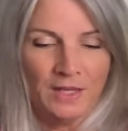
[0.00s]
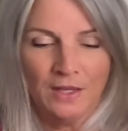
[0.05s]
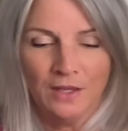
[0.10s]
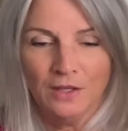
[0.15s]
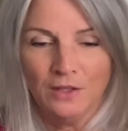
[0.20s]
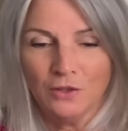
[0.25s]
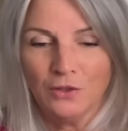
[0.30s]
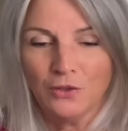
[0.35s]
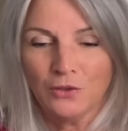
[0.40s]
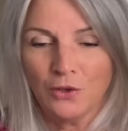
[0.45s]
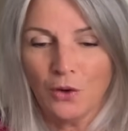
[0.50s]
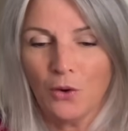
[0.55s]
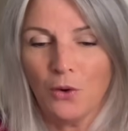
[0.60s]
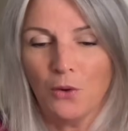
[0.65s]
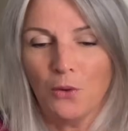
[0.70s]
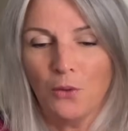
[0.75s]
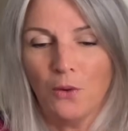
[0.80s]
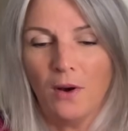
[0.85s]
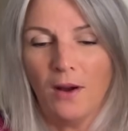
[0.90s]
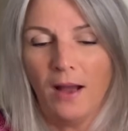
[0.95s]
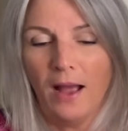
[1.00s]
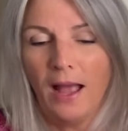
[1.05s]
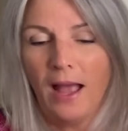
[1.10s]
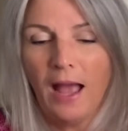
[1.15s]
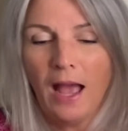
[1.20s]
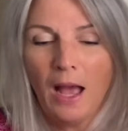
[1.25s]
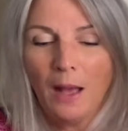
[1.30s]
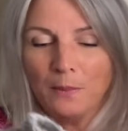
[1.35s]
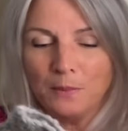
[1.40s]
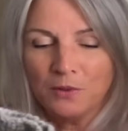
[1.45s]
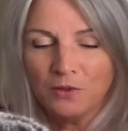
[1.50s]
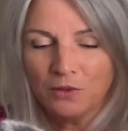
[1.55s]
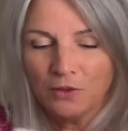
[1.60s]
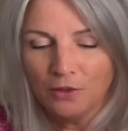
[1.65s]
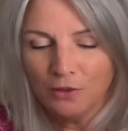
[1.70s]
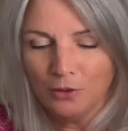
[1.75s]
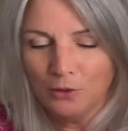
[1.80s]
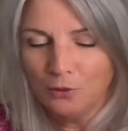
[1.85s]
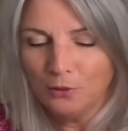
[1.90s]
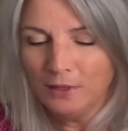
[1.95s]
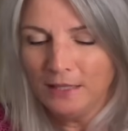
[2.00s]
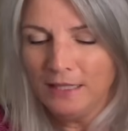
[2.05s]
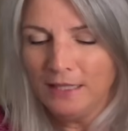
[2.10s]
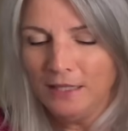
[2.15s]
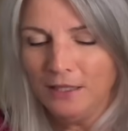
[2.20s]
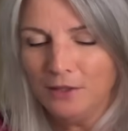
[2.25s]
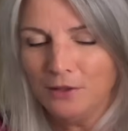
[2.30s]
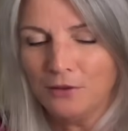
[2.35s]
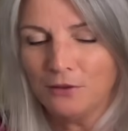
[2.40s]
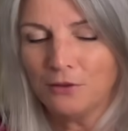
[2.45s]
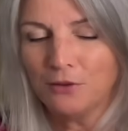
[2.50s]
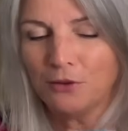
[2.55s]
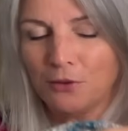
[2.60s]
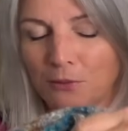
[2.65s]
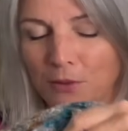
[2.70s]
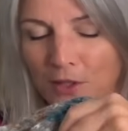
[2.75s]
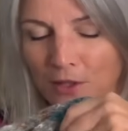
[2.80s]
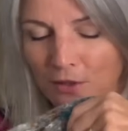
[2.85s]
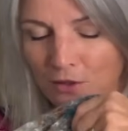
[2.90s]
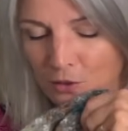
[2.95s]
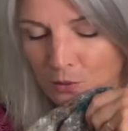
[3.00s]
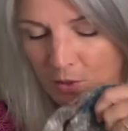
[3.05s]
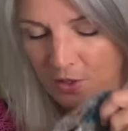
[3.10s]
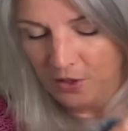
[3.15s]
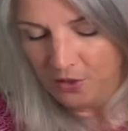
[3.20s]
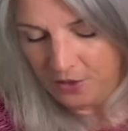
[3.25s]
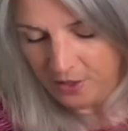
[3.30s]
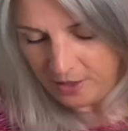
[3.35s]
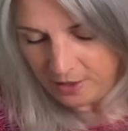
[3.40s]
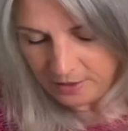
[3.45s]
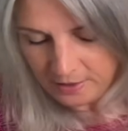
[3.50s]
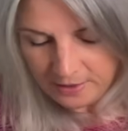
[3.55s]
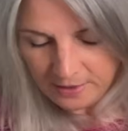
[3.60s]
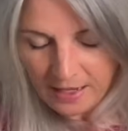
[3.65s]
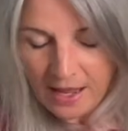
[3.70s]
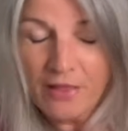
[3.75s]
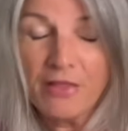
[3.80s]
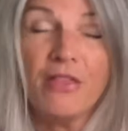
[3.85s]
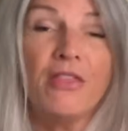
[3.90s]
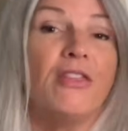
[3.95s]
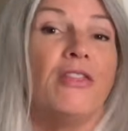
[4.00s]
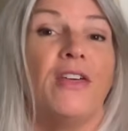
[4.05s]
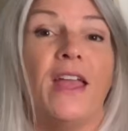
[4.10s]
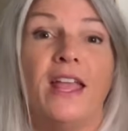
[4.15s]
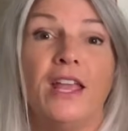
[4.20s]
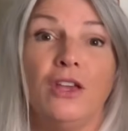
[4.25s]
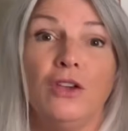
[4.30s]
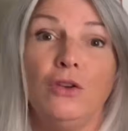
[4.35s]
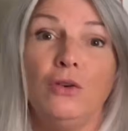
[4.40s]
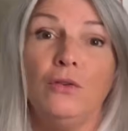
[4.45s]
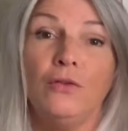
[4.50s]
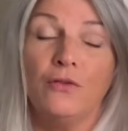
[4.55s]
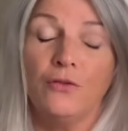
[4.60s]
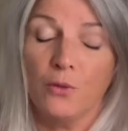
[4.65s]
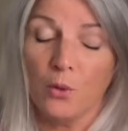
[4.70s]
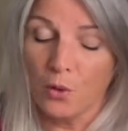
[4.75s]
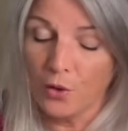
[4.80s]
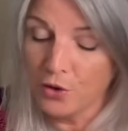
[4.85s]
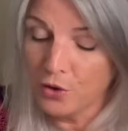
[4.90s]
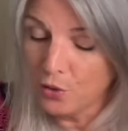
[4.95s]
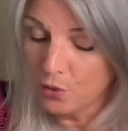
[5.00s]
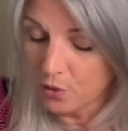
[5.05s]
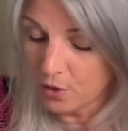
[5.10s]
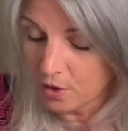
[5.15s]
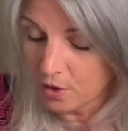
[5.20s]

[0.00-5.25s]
So absolutely thrilled with this, and thank you for your